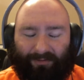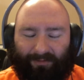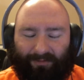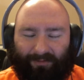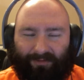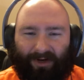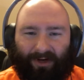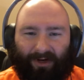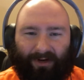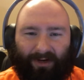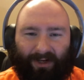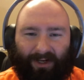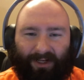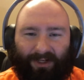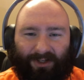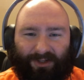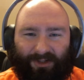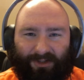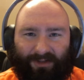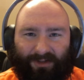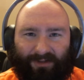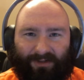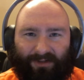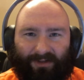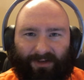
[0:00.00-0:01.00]

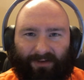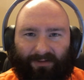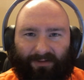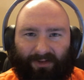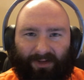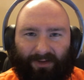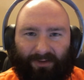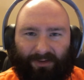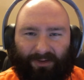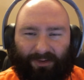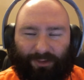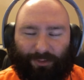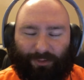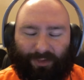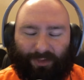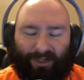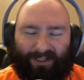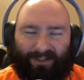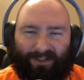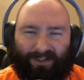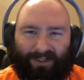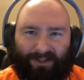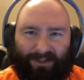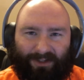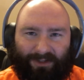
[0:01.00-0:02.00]
variations of the original
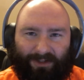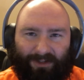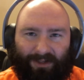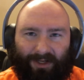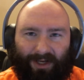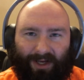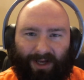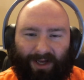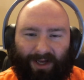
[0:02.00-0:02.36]
PlayStation.